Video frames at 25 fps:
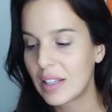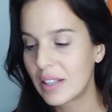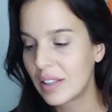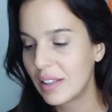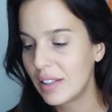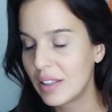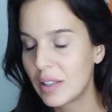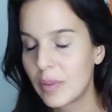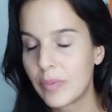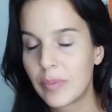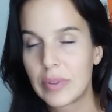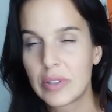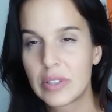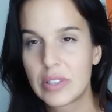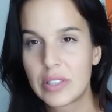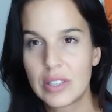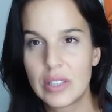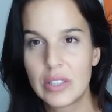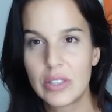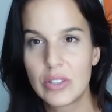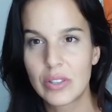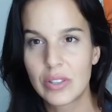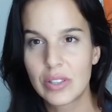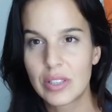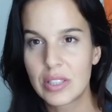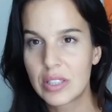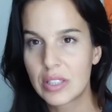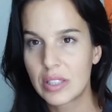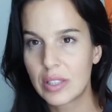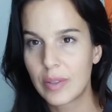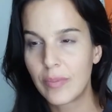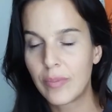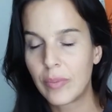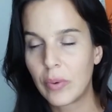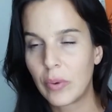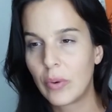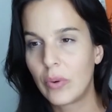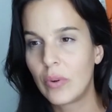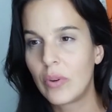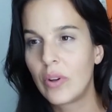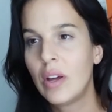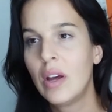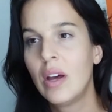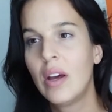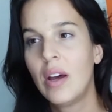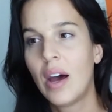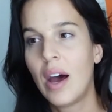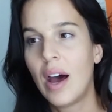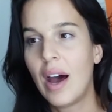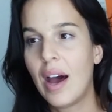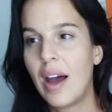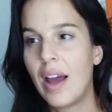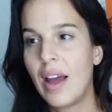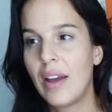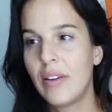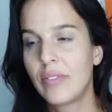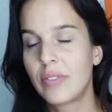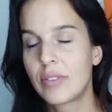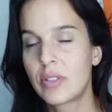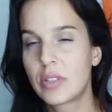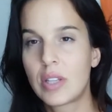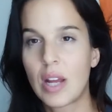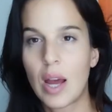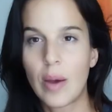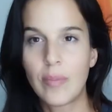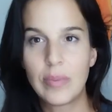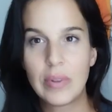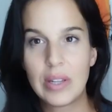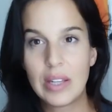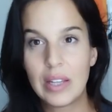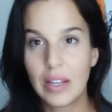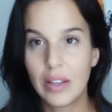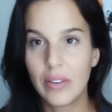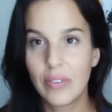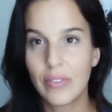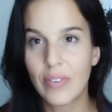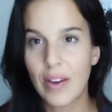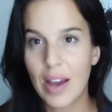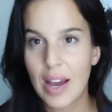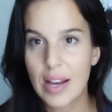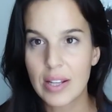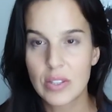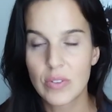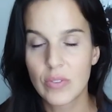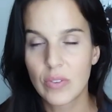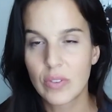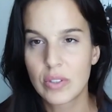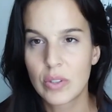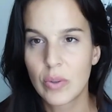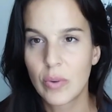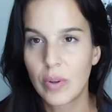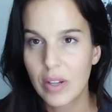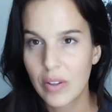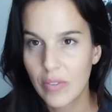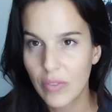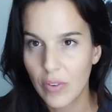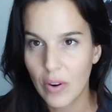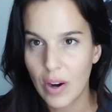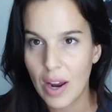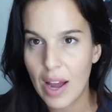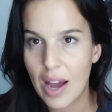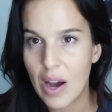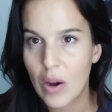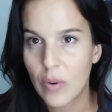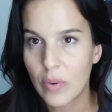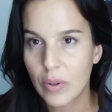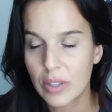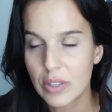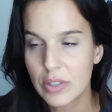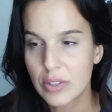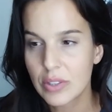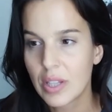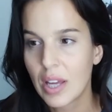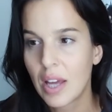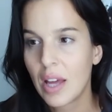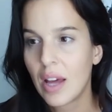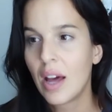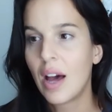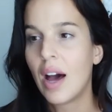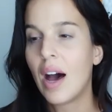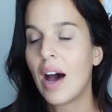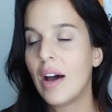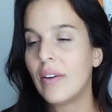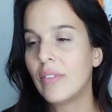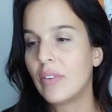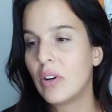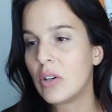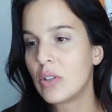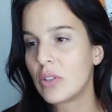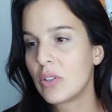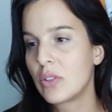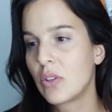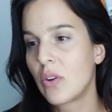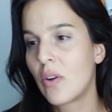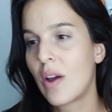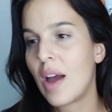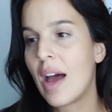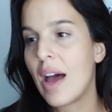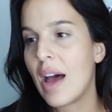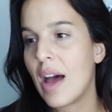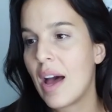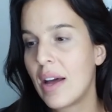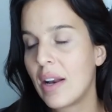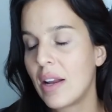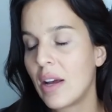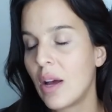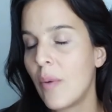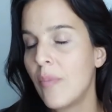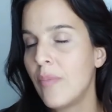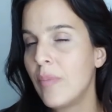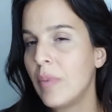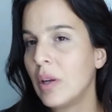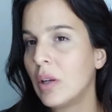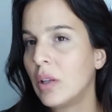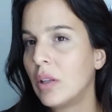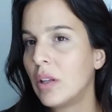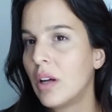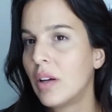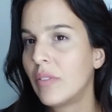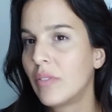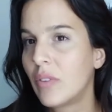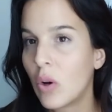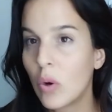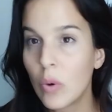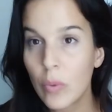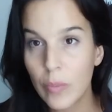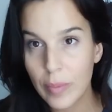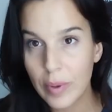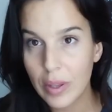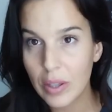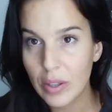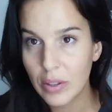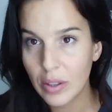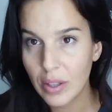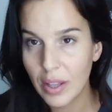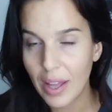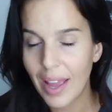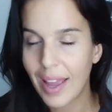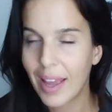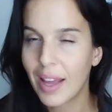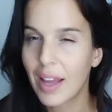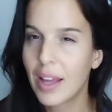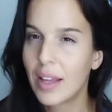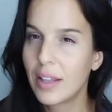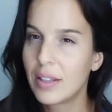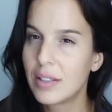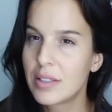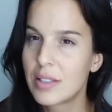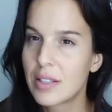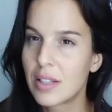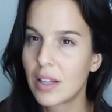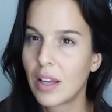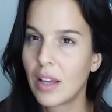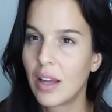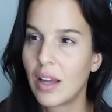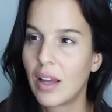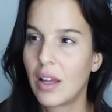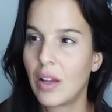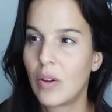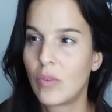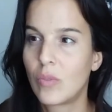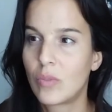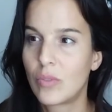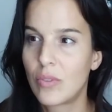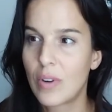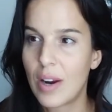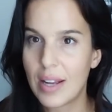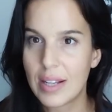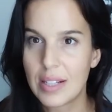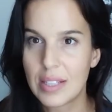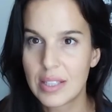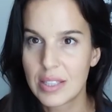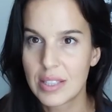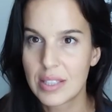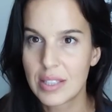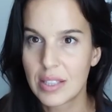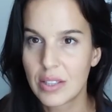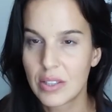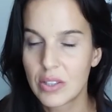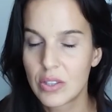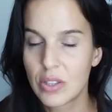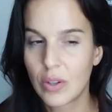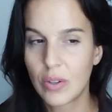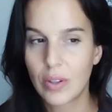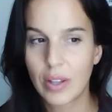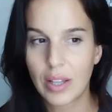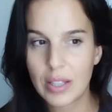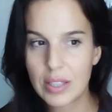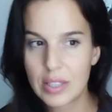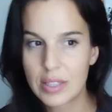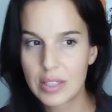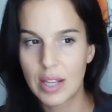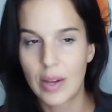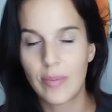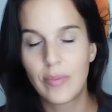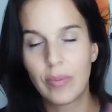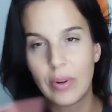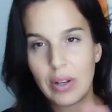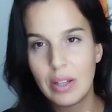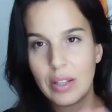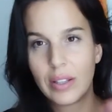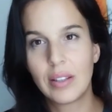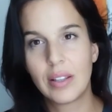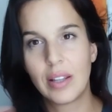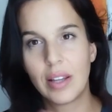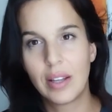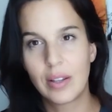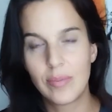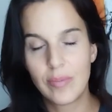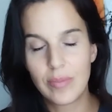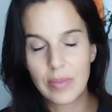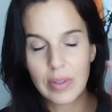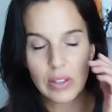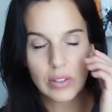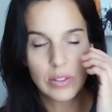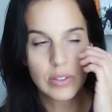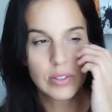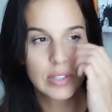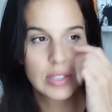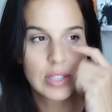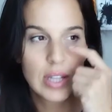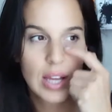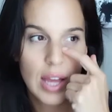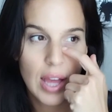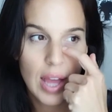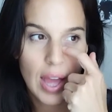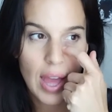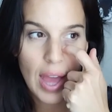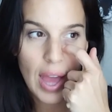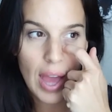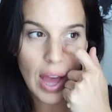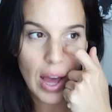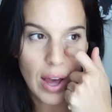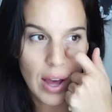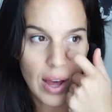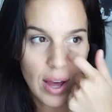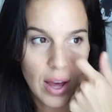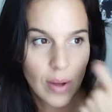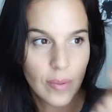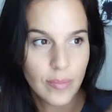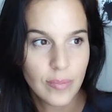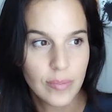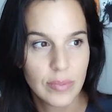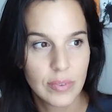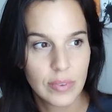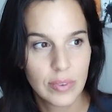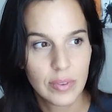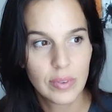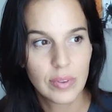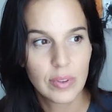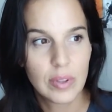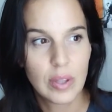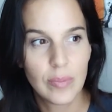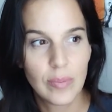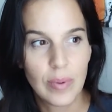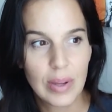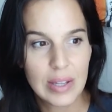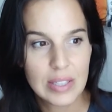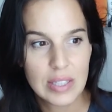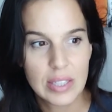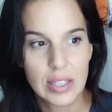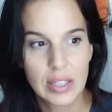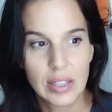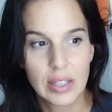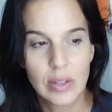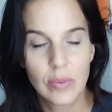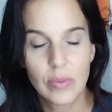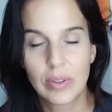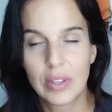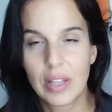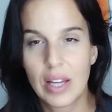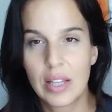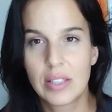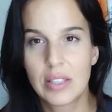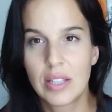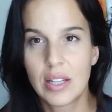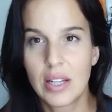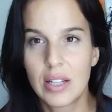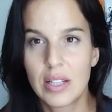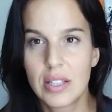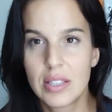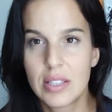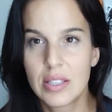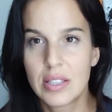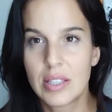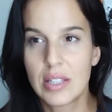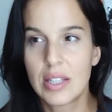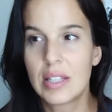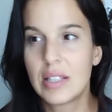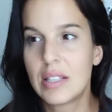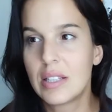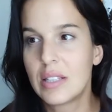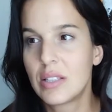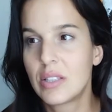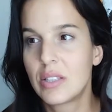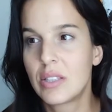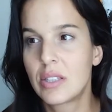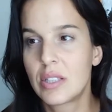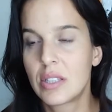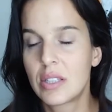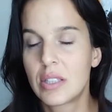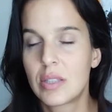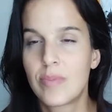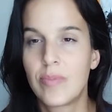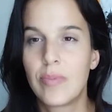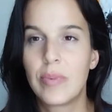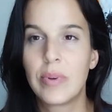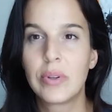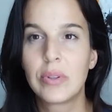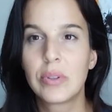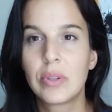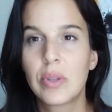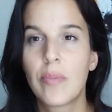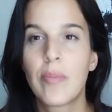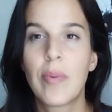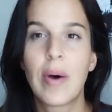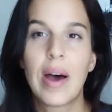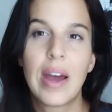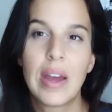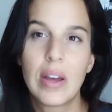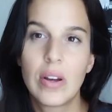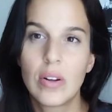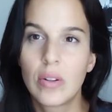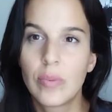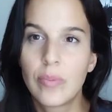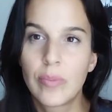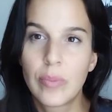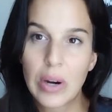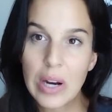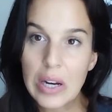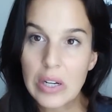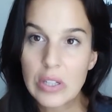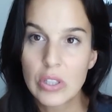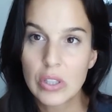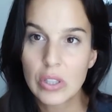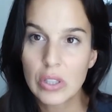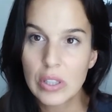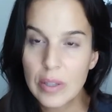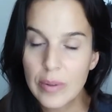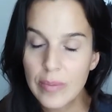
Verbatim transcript: the procedure is simple. I've stopped eating fats for 24 hours. I've also had a meal of oatmeal and rice, so like separate like meals. Um, the basically what that does is just build the bile pressure.